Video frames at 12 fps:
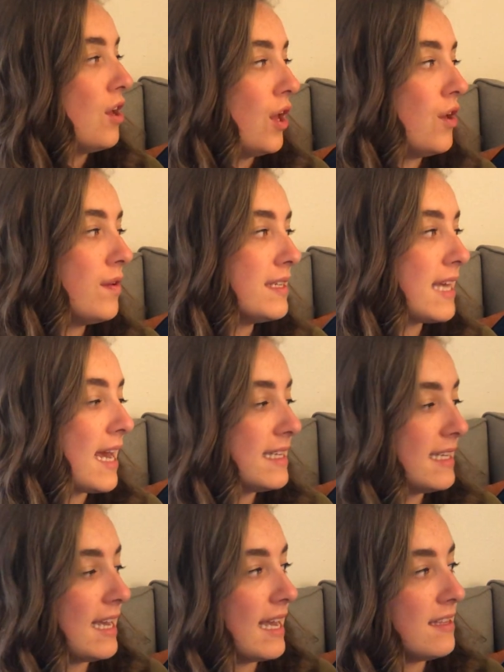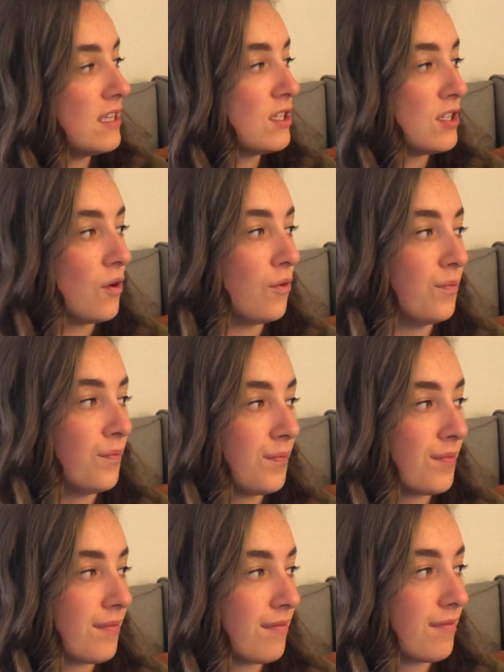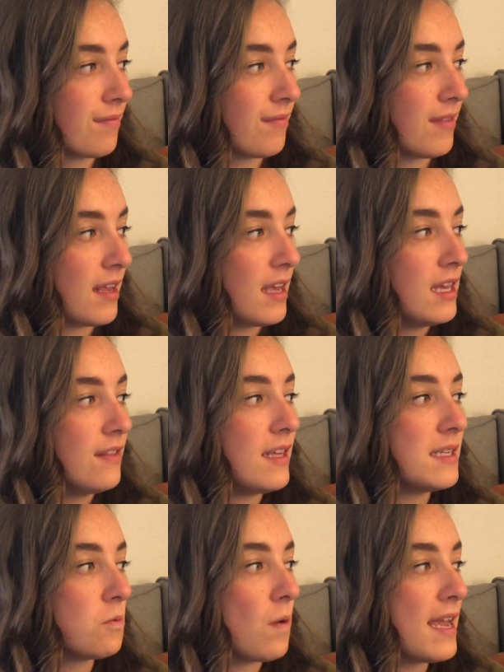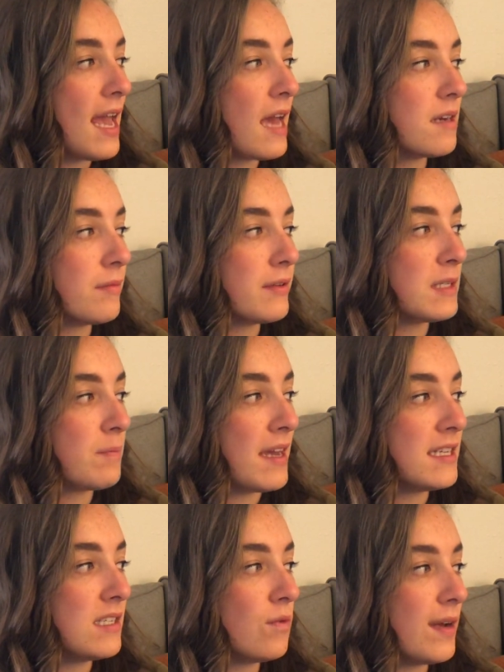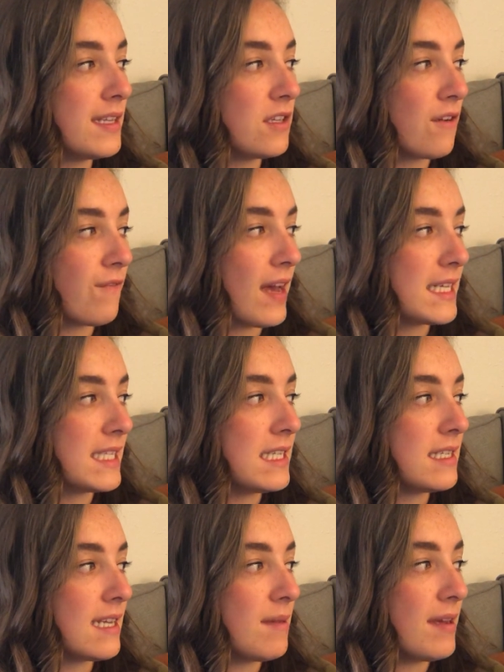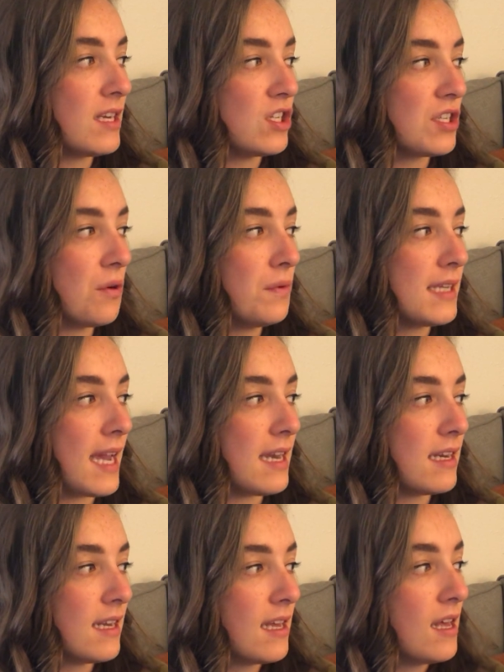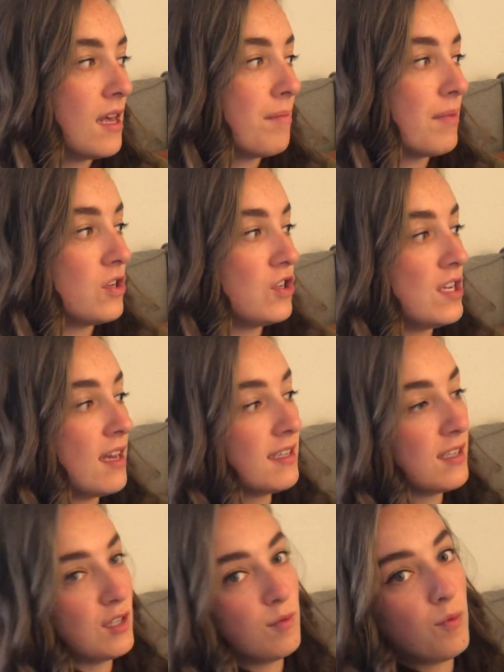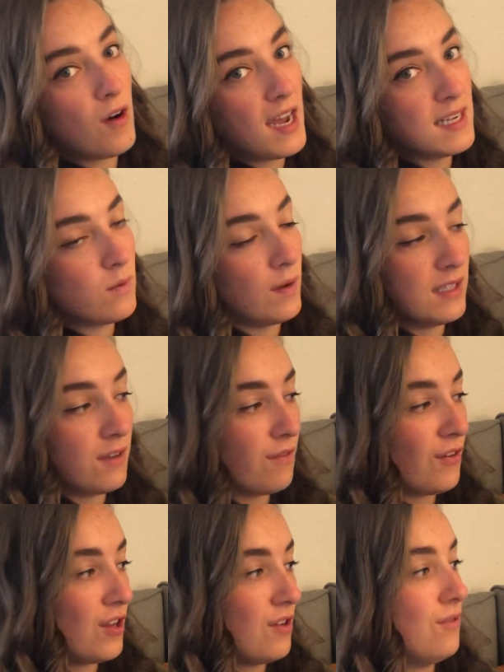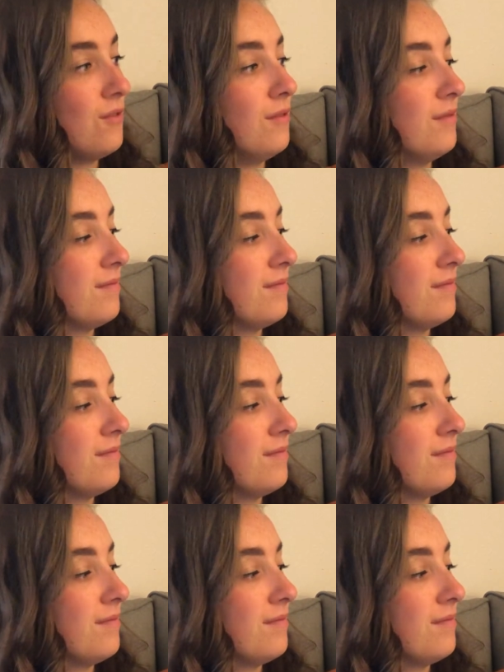Who is hiding in the snow? This white animal spends the winter fast asleep in a snow den, but she has a surprise waiting for you.